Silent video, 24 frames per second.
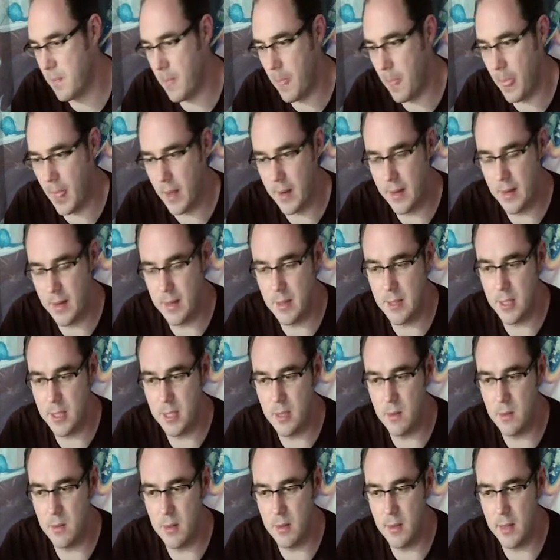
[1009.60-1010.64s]
get a
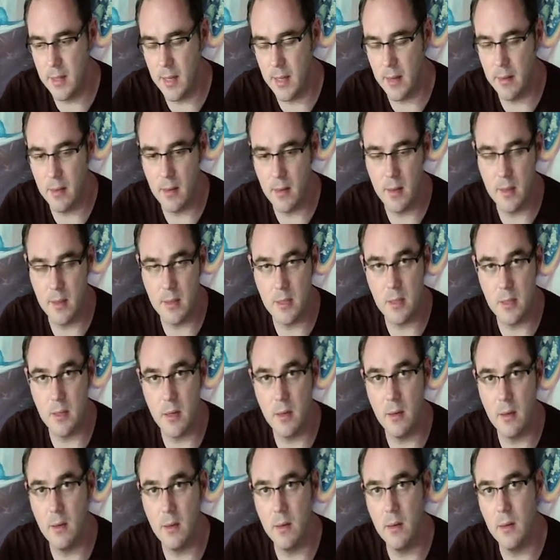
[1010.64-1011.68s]
shield in the other, so
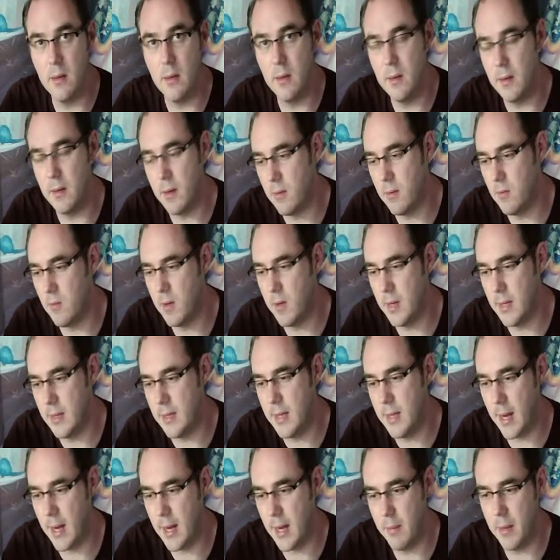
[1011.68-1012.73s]
you know, really
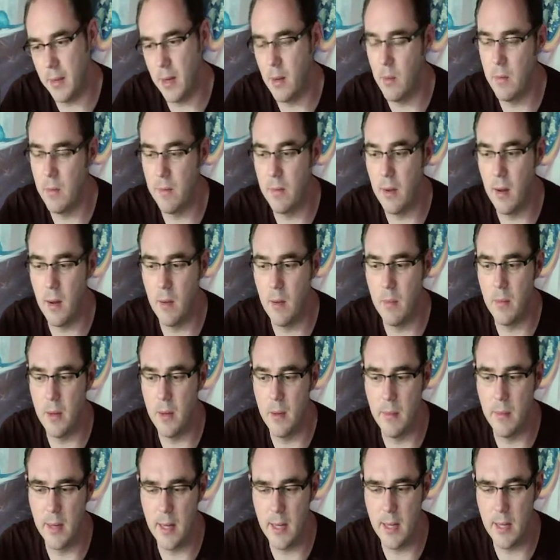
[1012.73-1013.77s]
deck him out with armour,
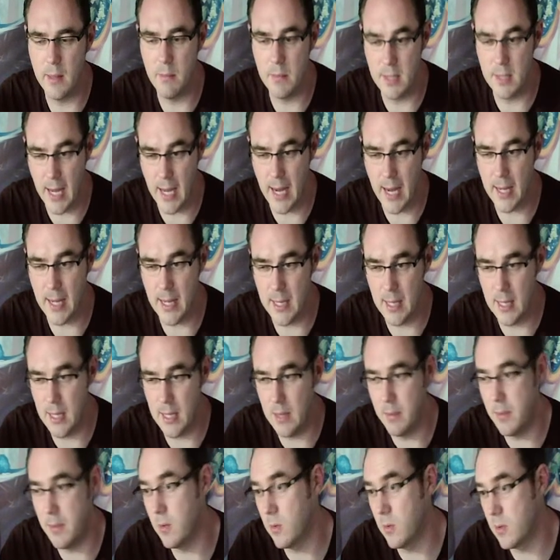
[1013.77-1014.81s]
make him tanky,
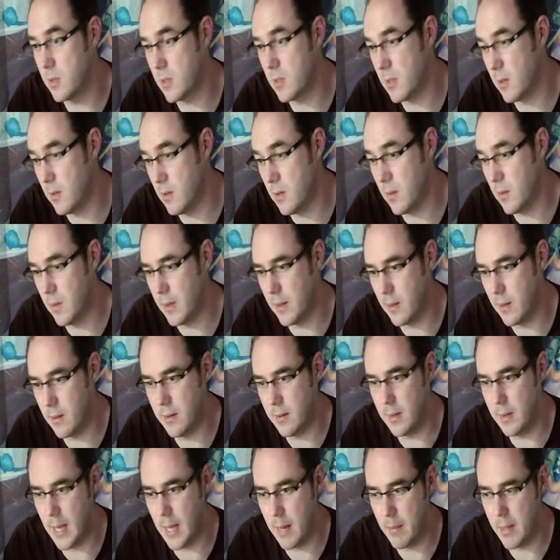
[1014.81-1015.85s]
but also doing
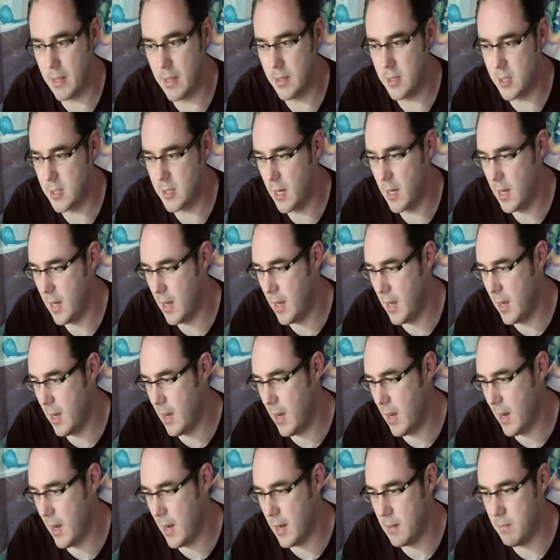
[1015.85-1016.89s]
good damage,
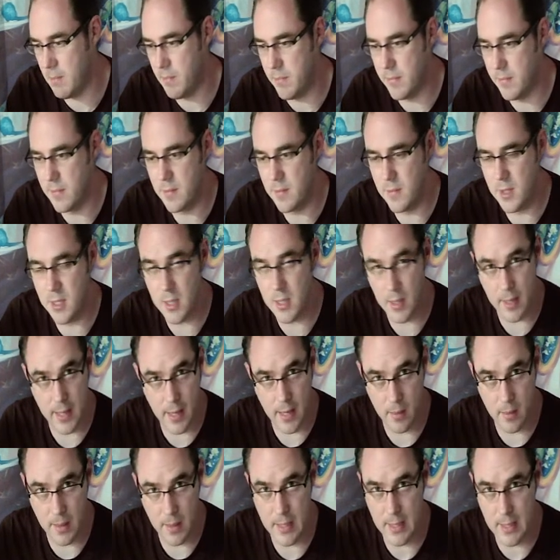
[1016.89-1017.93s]
and chuck
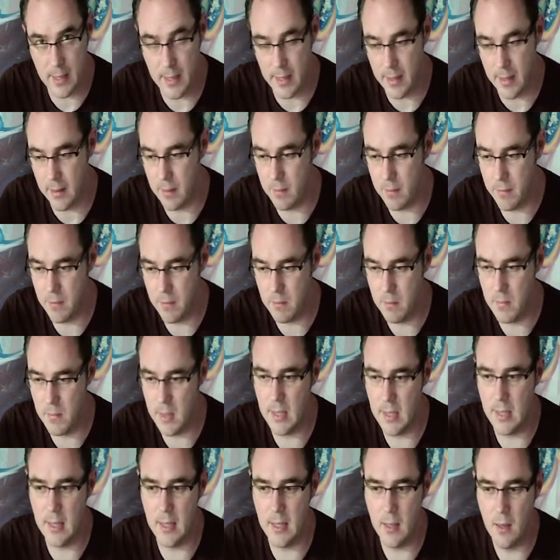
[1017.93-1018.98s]
out healing? For
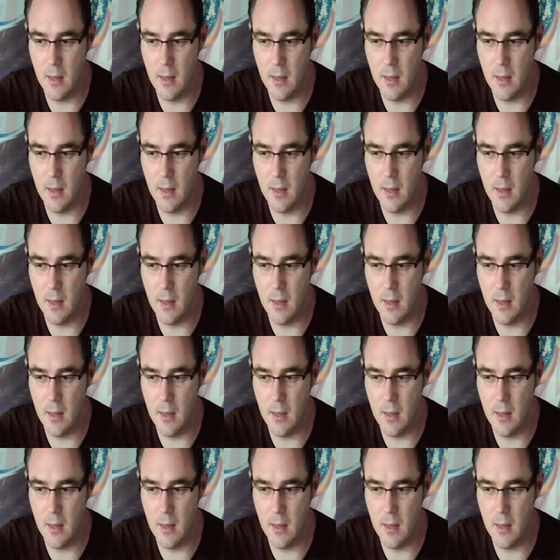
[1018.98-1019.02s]
me,